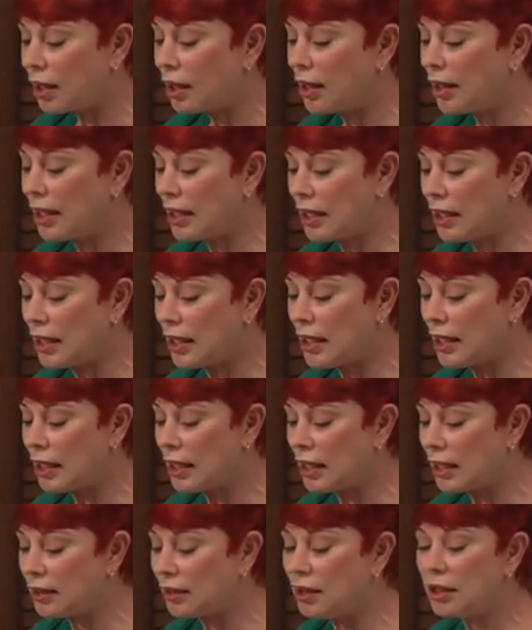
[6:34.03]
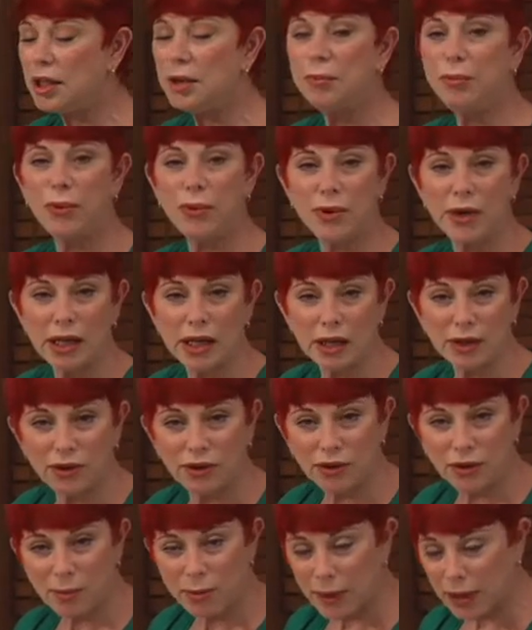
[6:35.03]
the debris and
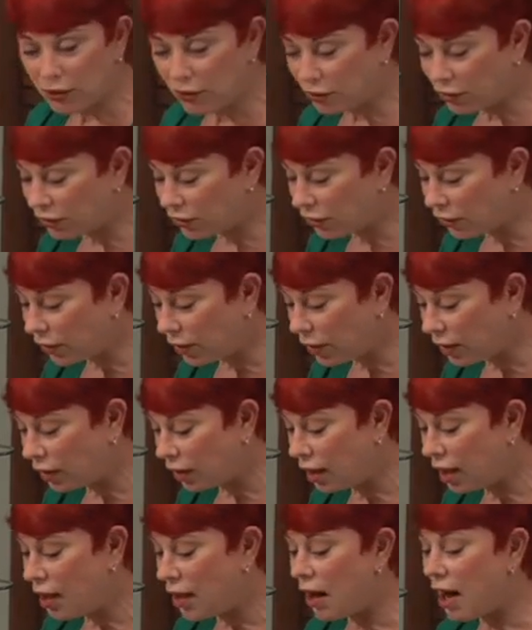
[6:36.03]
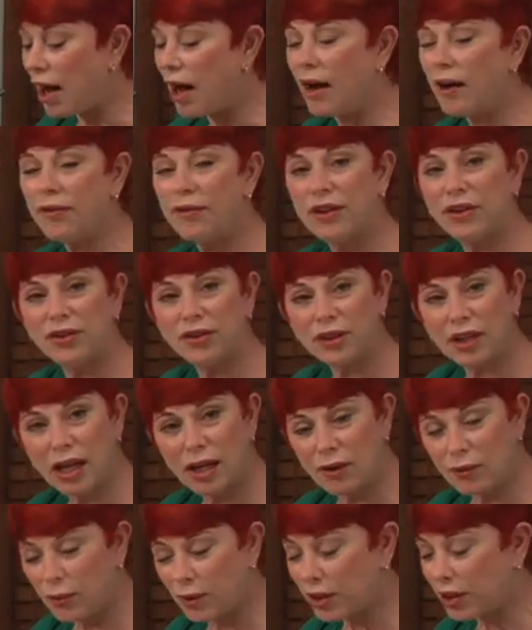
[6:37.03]
sebaceous oil of the
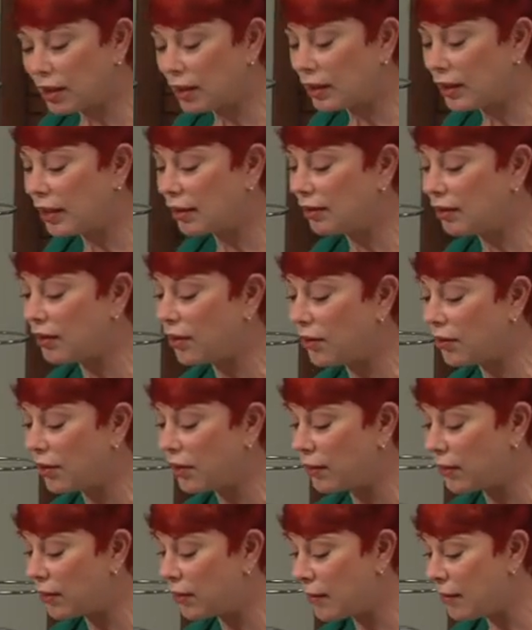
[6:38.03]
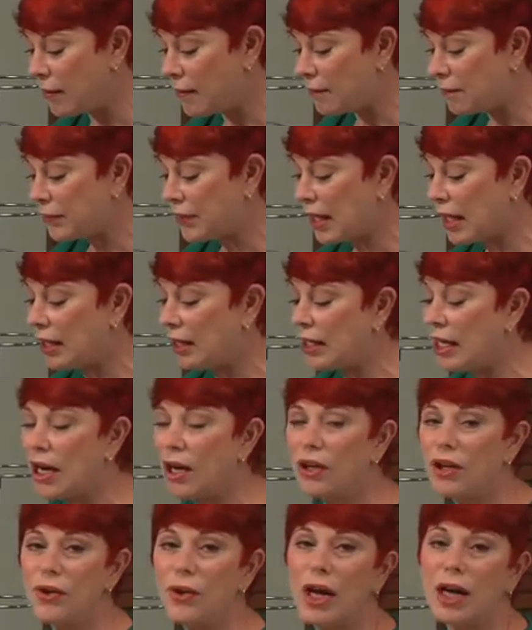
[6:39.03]
skin with the cleansing oil, and
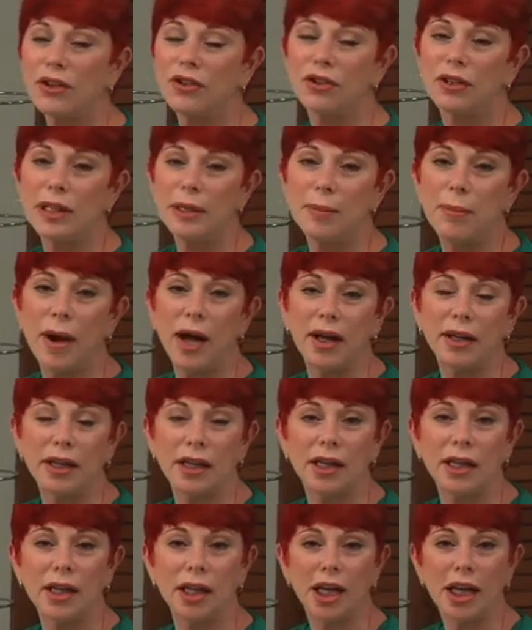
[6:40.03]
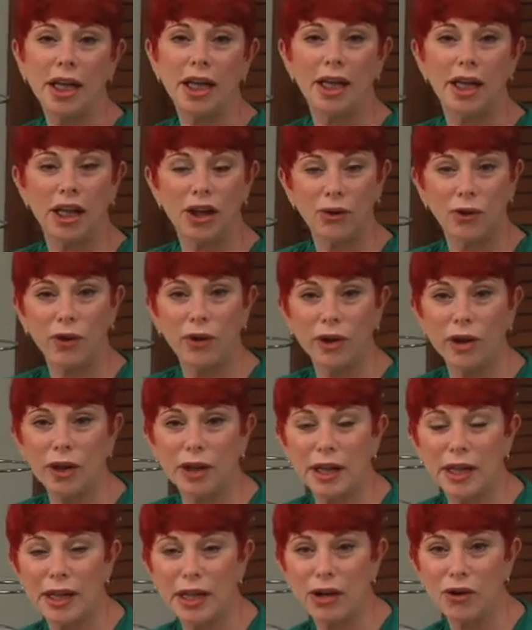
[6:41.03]
now you're actually bonding the
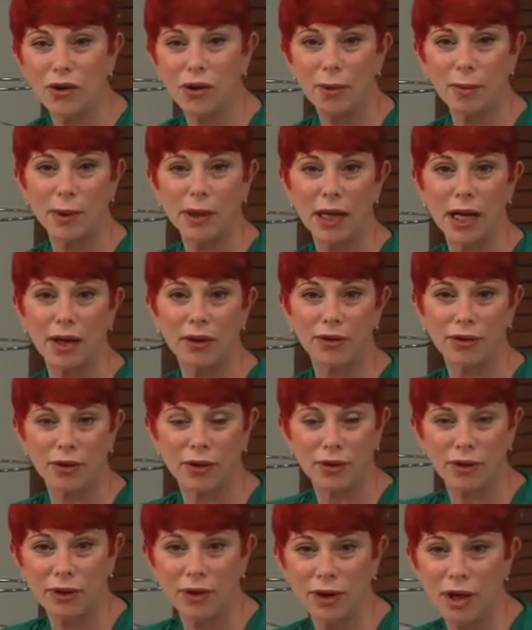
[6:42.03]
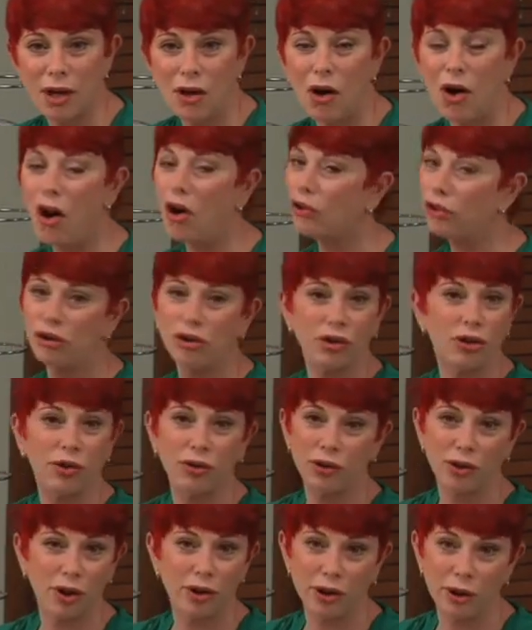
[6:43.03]
oil and the herbalizer. All
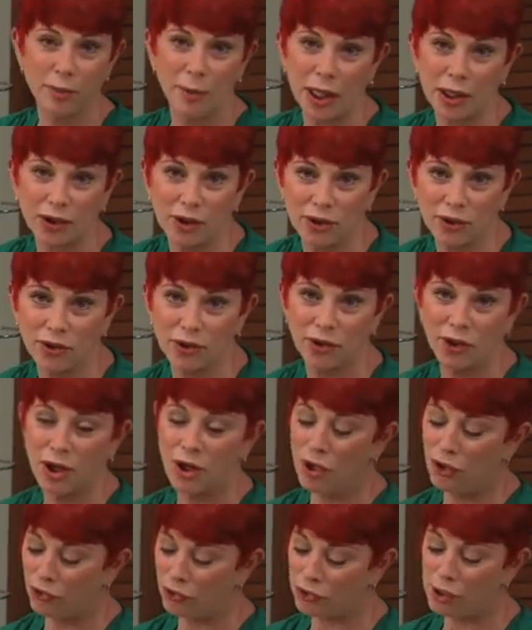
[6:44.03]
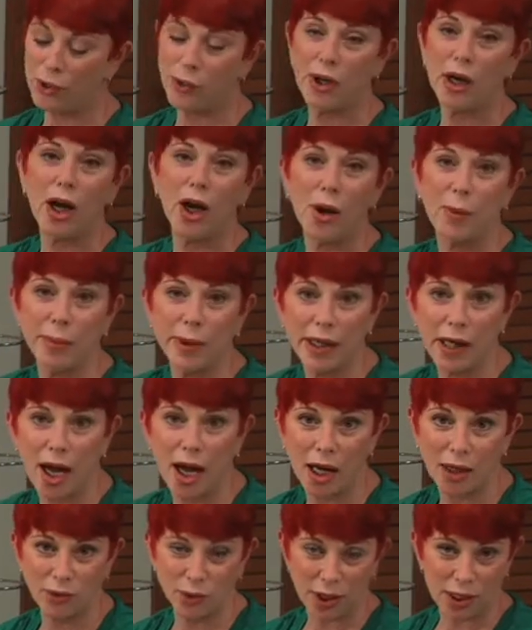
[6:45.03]
sugars are humectants, so you're helping
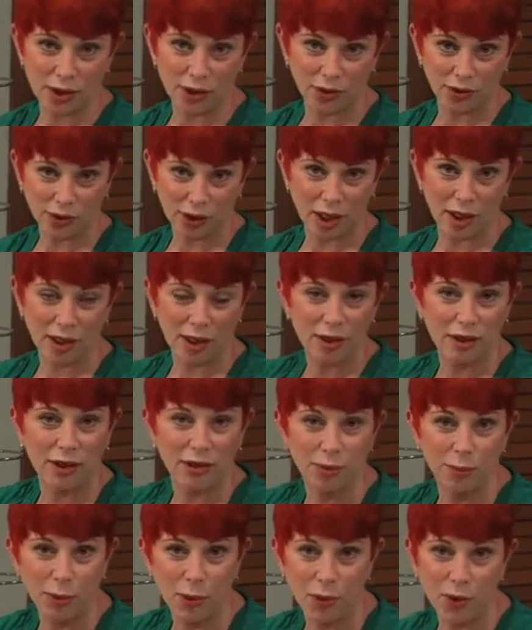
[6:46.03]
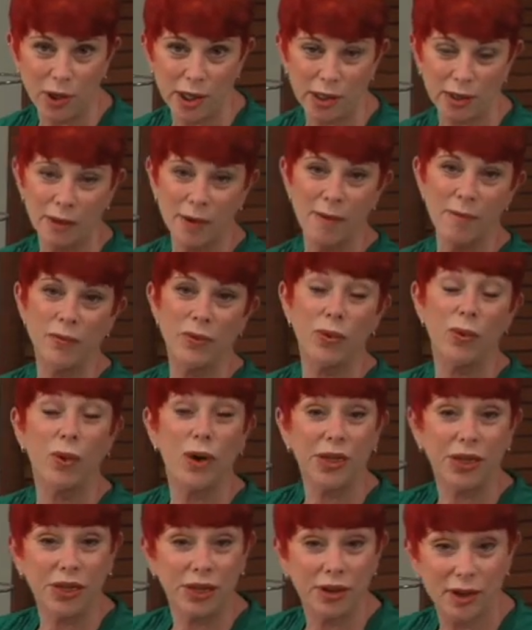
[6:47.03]
hydrate the skin at this point
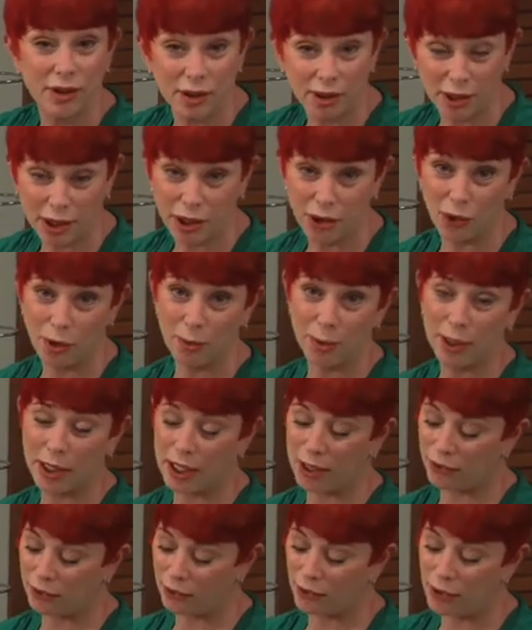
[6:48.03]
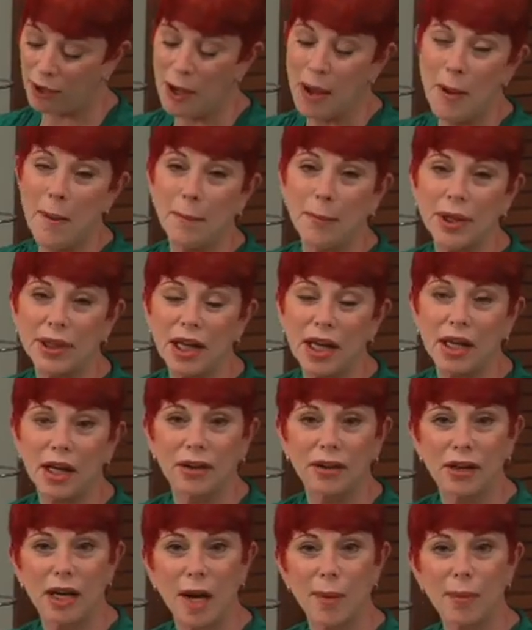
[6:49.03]
with the herbalizer, but then
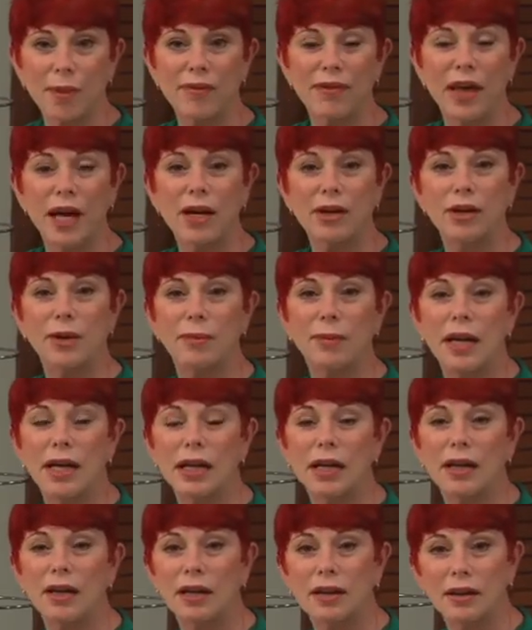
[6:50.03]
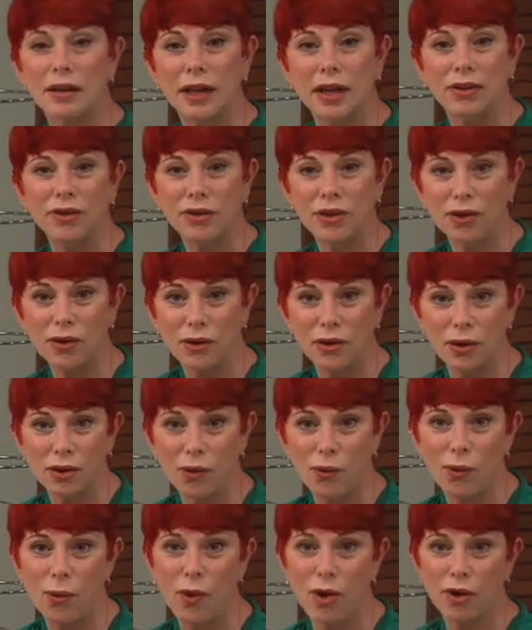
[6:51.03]
on top of that, you're making the cleansing
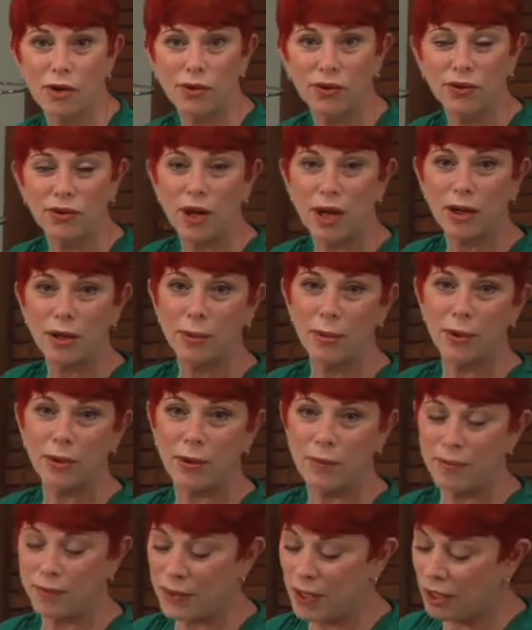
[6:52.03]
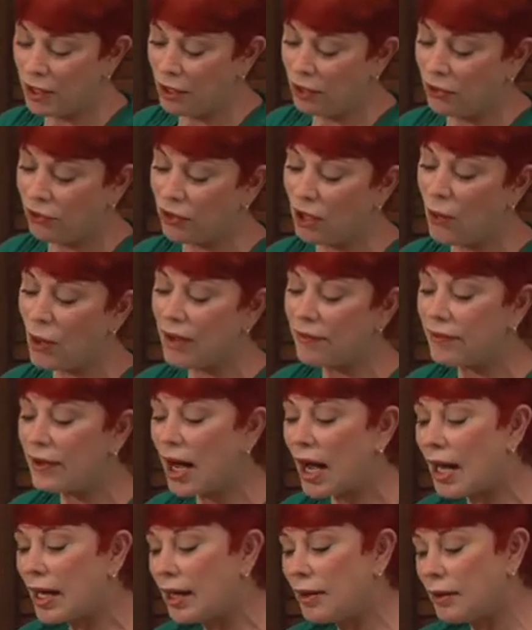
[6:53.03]
oil water soluble. So I've
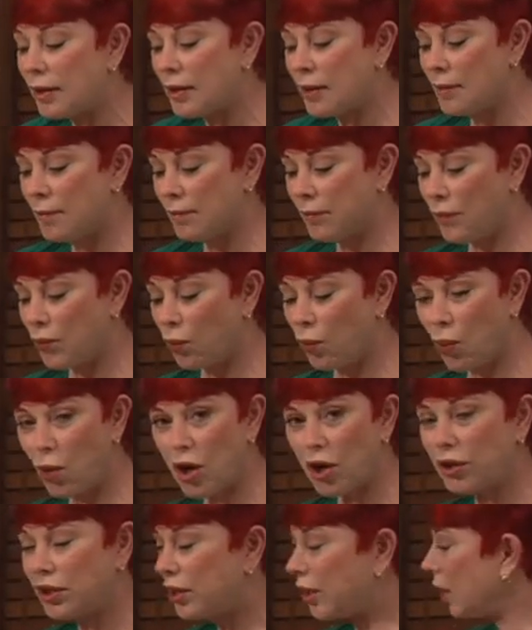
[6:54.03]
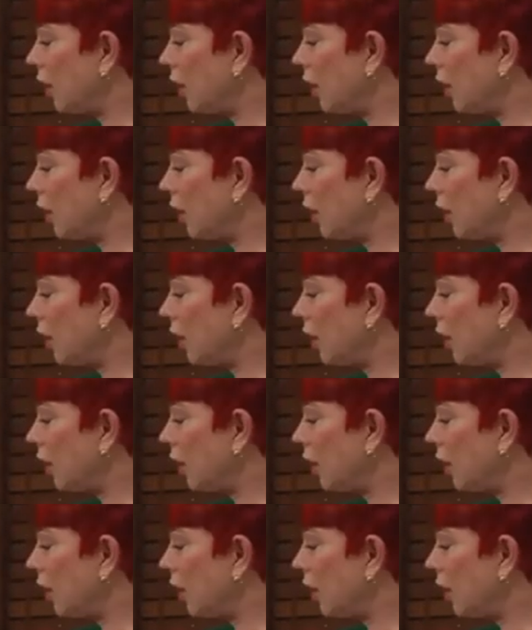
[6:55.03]
got it worked